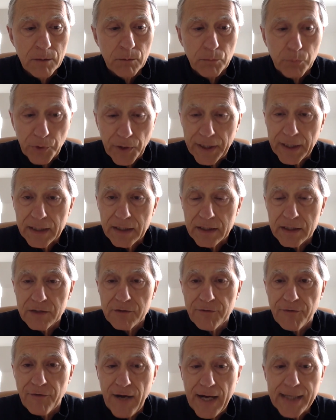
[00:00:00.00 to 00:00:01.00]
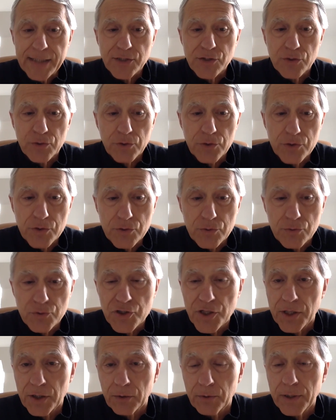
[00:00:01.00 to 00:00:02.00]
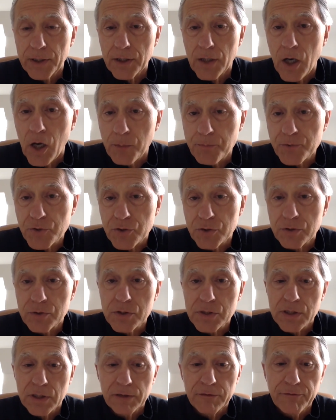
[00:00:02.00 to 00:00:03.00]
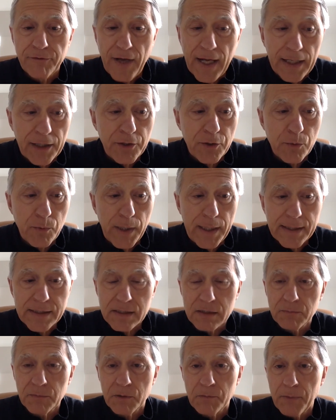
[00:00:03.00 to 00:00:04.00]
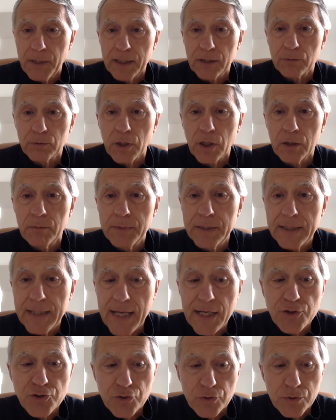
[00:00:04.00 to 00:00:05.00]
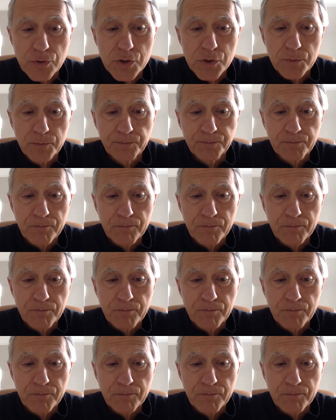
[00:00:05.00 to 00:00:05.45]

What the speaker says: bring in advisors to generate options and evaluate them and make recommendations.